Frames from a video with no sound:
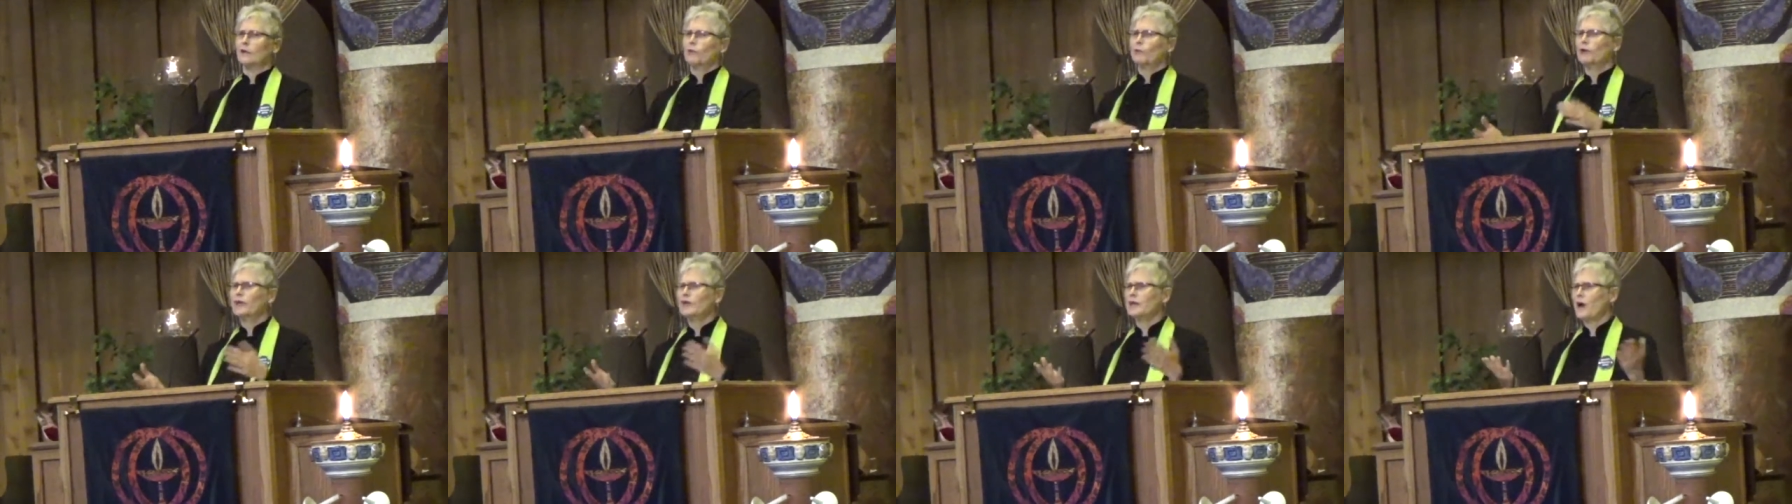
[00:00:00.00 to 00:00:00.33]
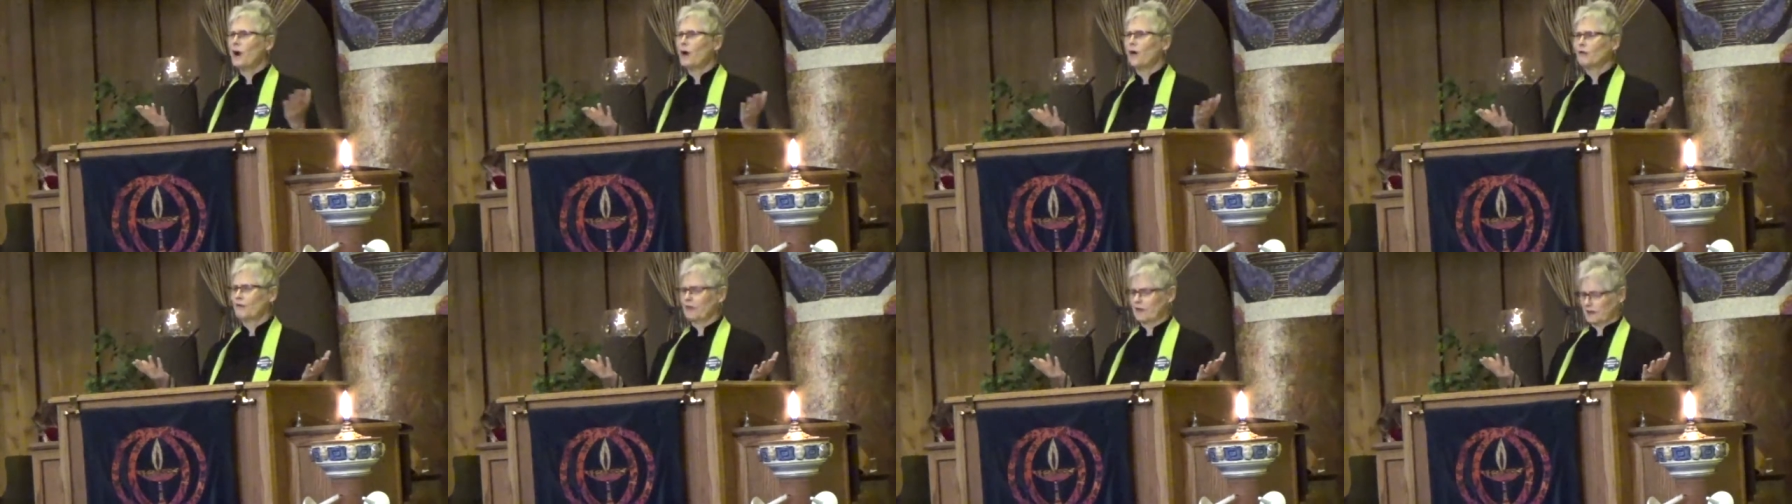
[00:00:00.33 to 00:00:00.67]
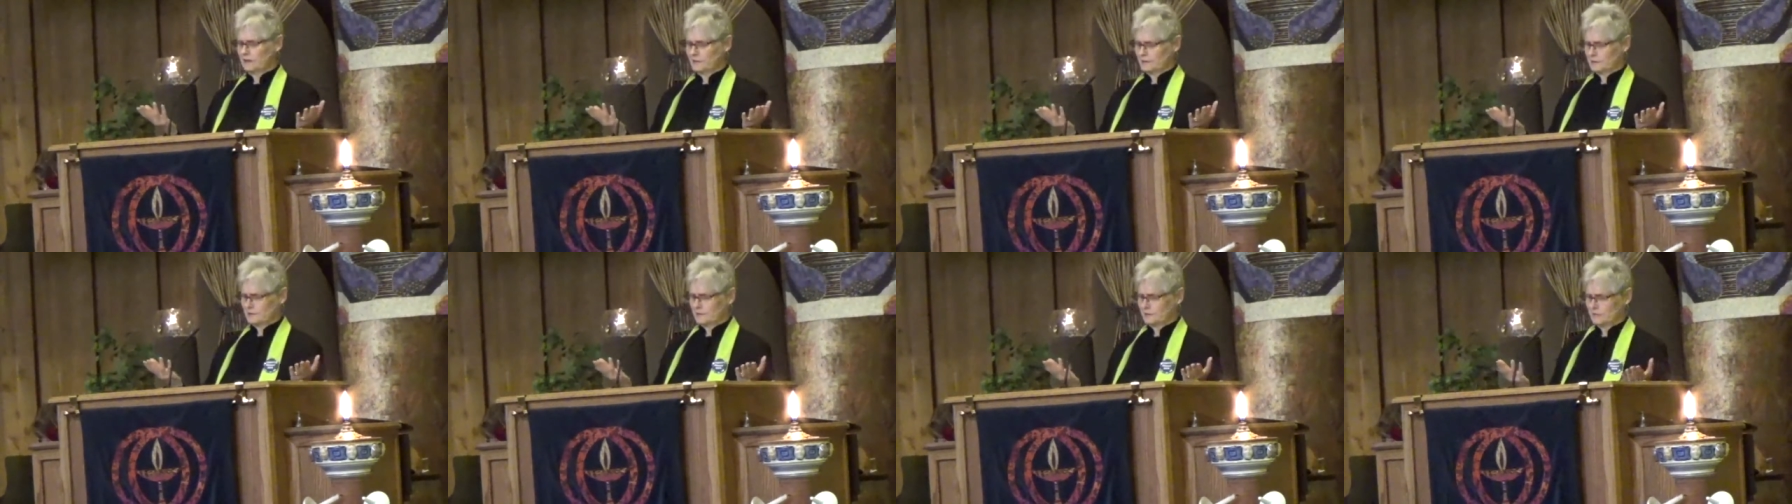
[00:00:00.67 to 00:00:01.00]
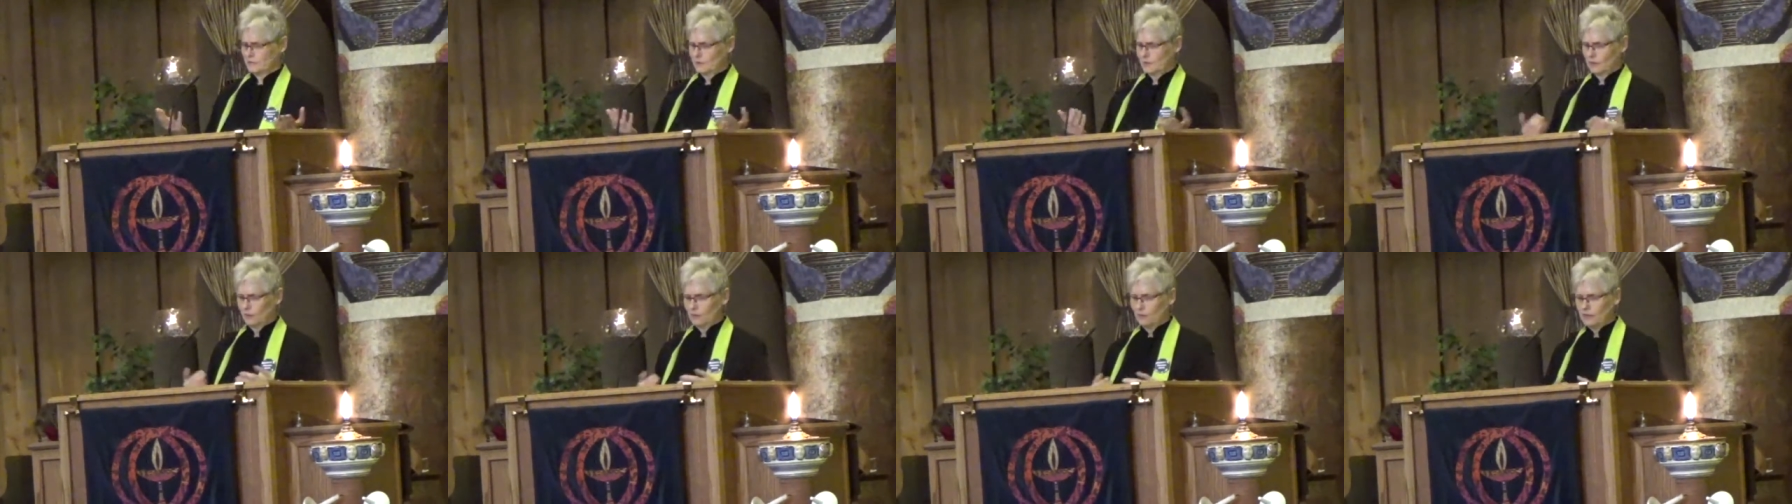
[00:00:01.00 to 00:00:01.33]
We know
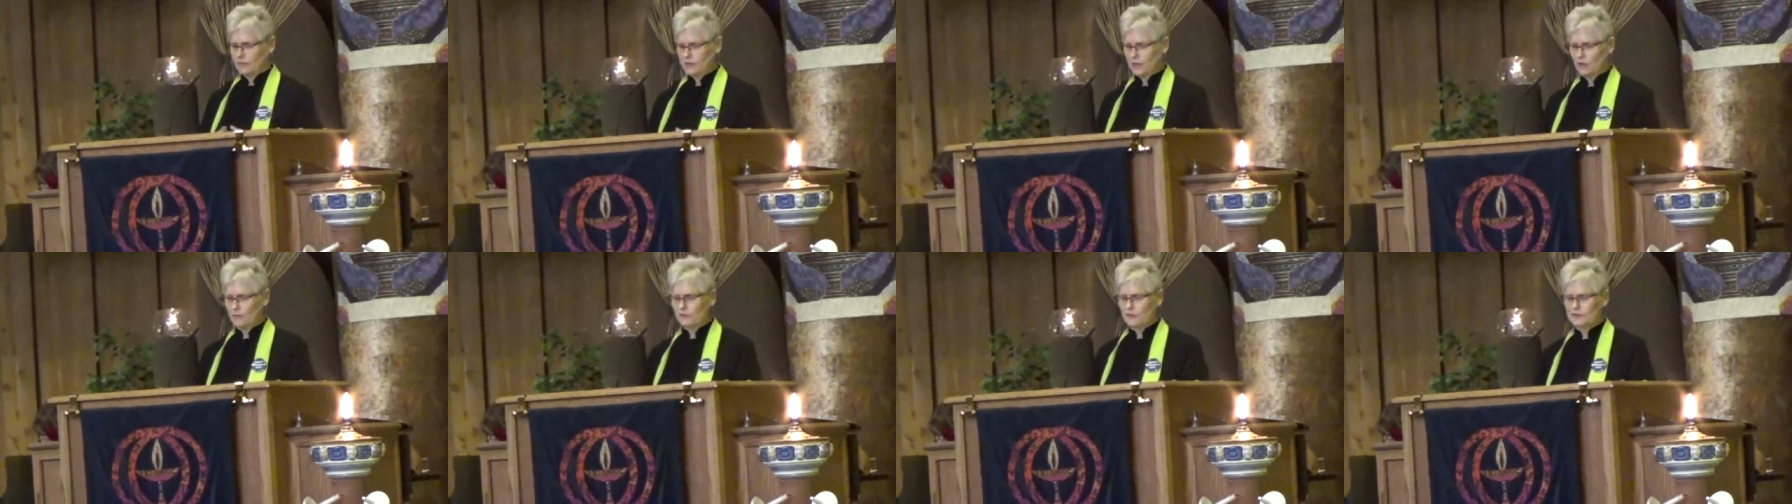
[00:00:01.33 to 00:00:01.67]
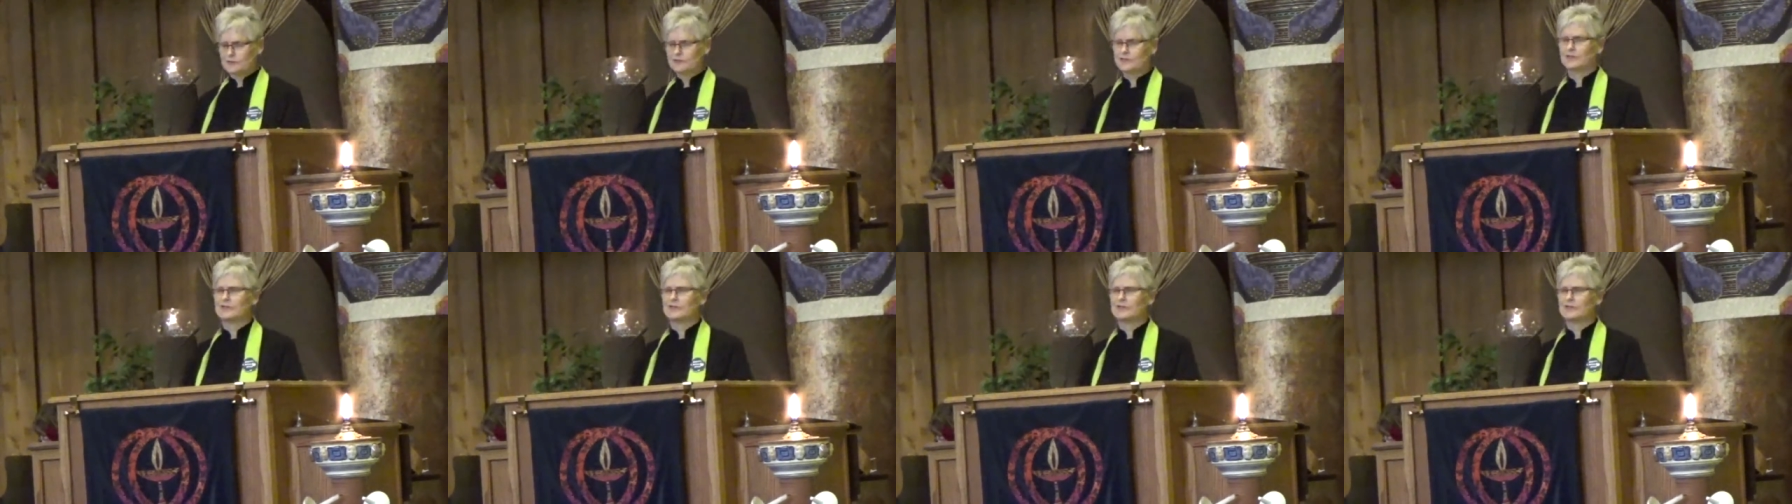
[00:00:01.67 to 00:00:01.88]
this. We know this,